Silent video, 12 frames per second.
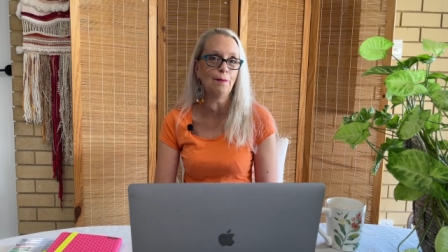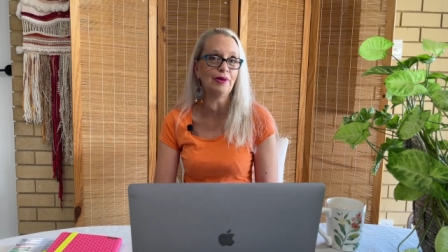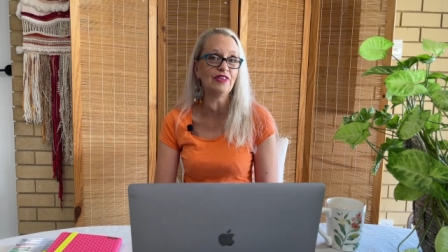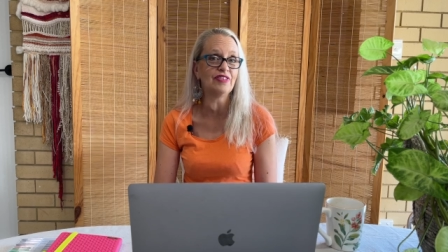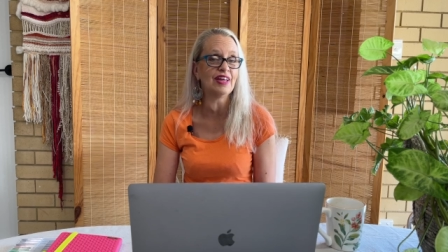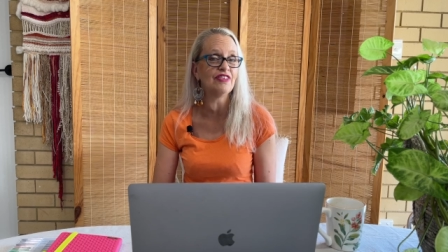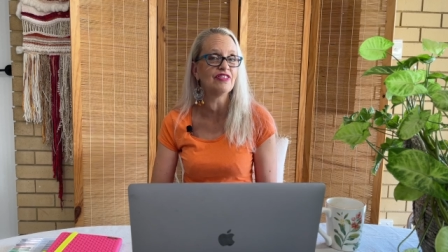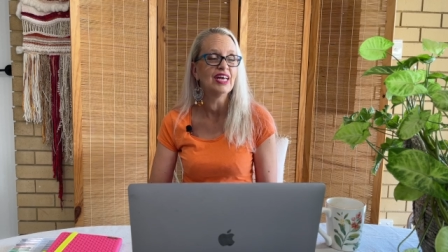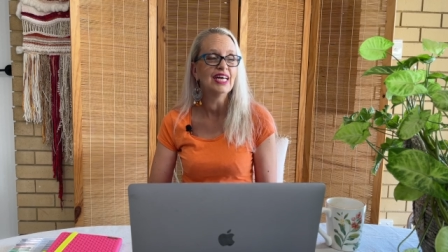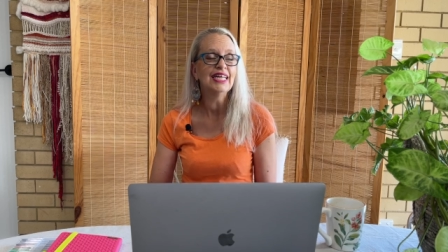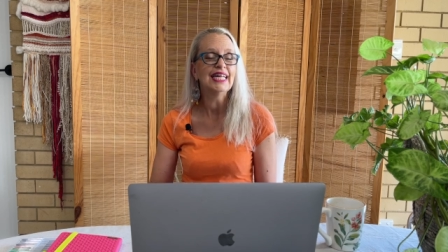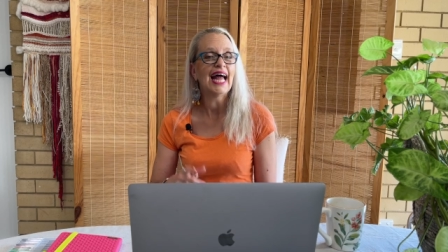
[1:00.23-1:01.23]
business
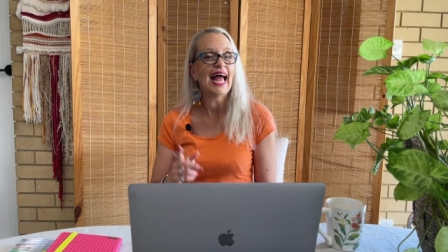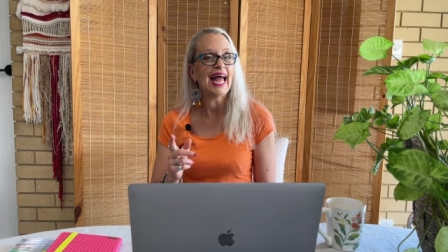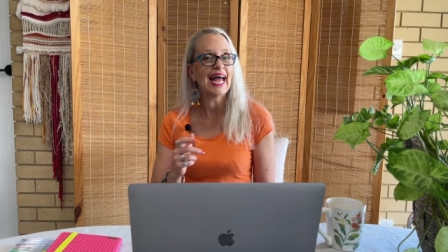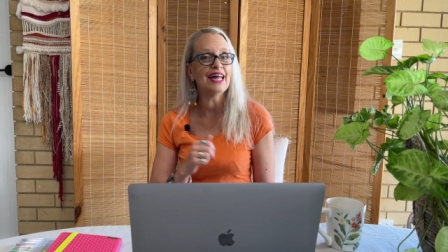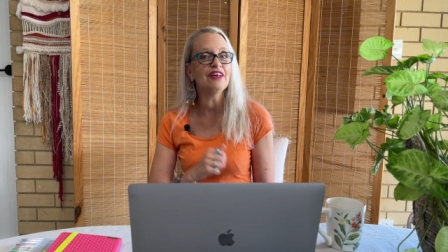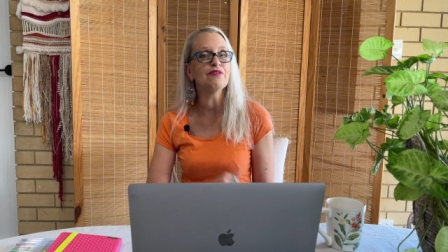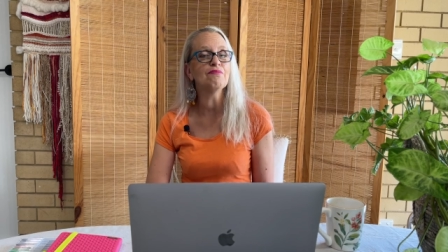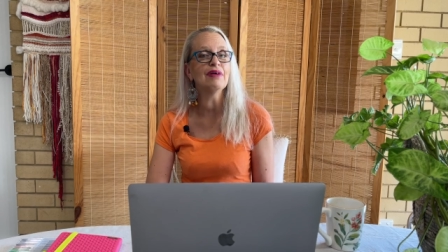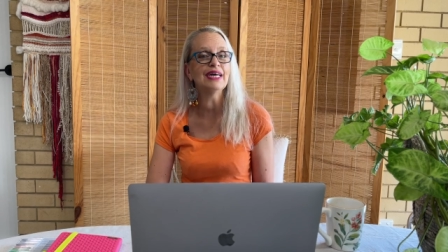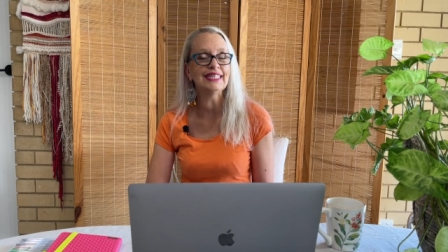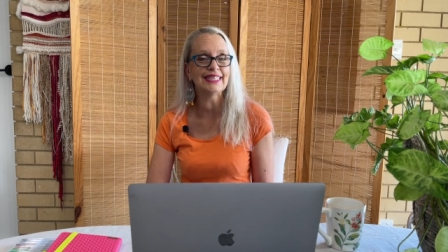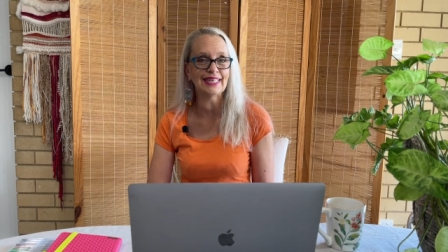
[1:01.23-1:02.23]
and
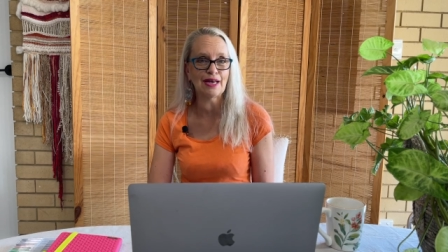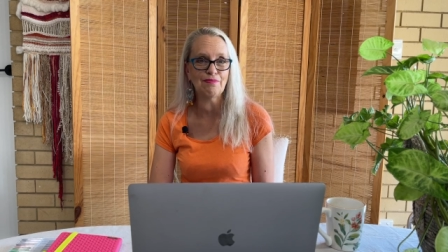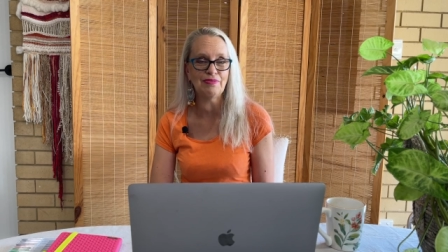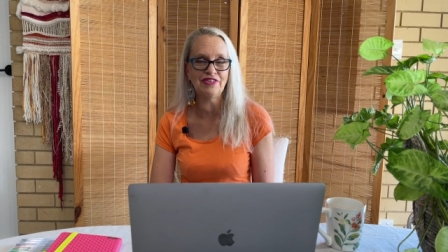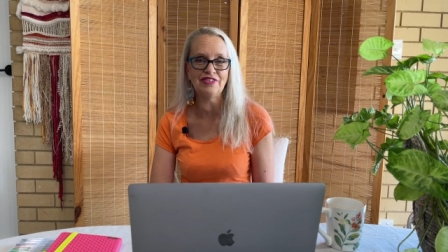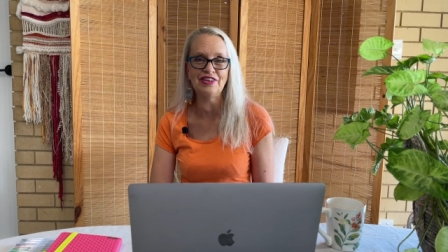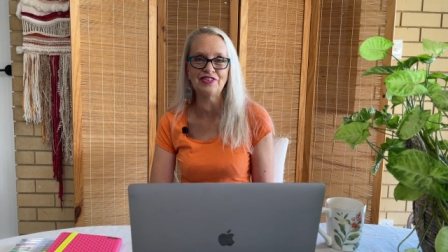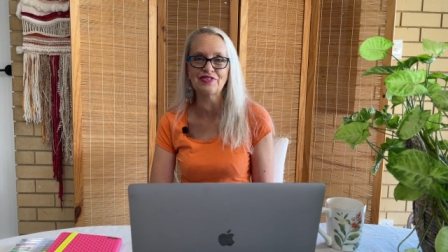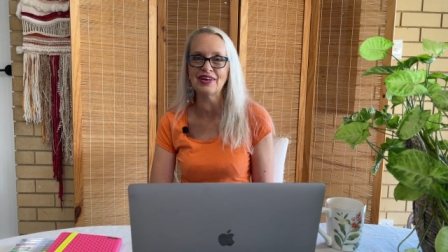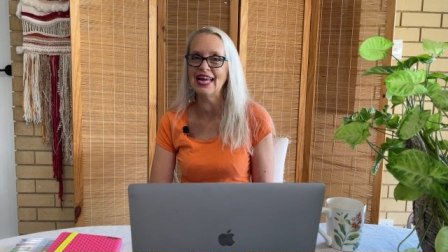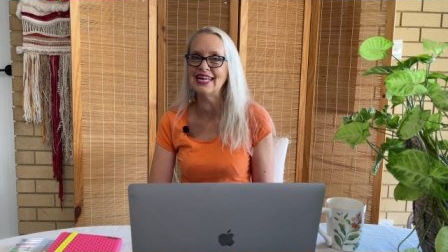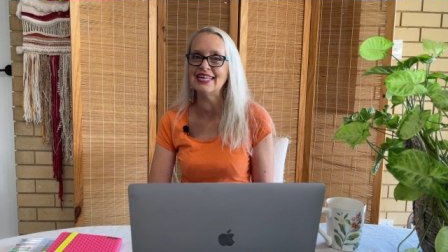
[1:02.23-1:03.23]
mindset business
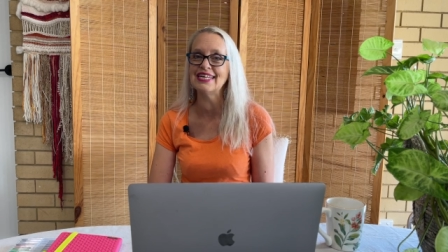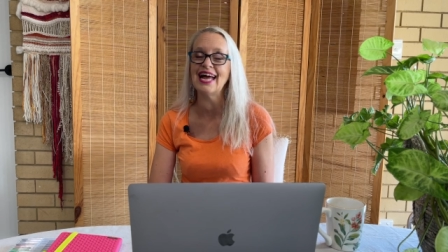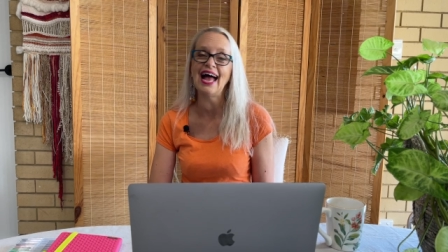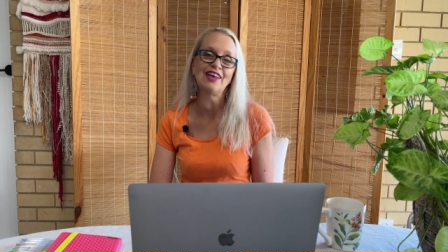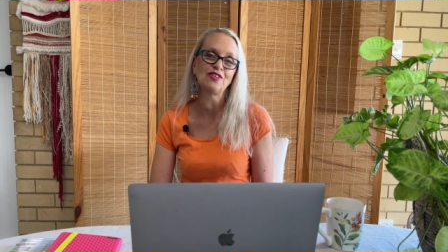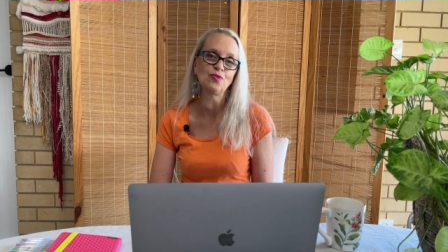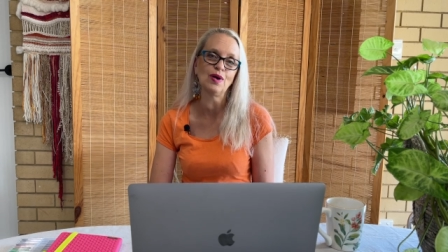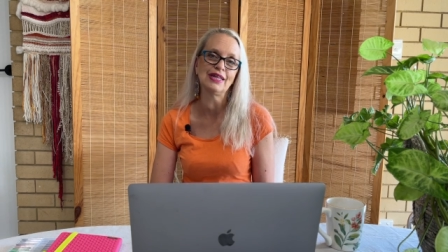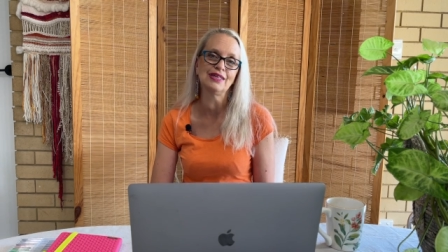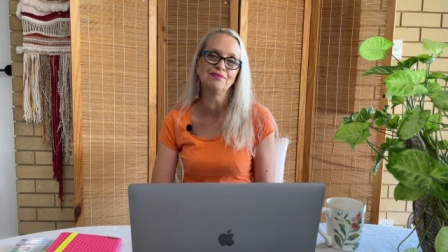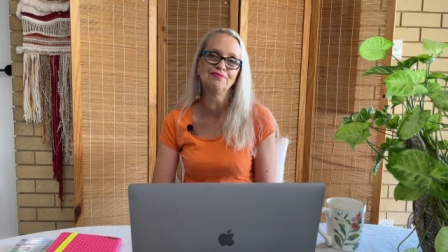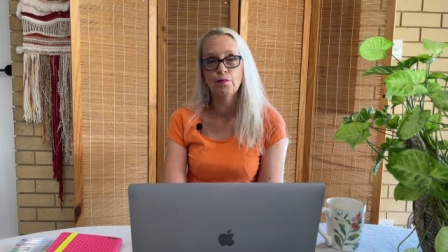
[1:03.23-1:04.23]
related as
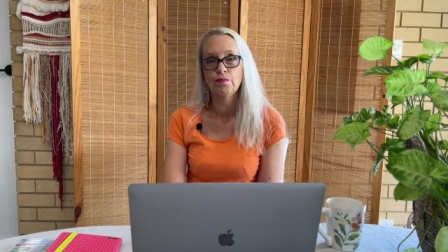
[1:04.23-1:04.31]
well.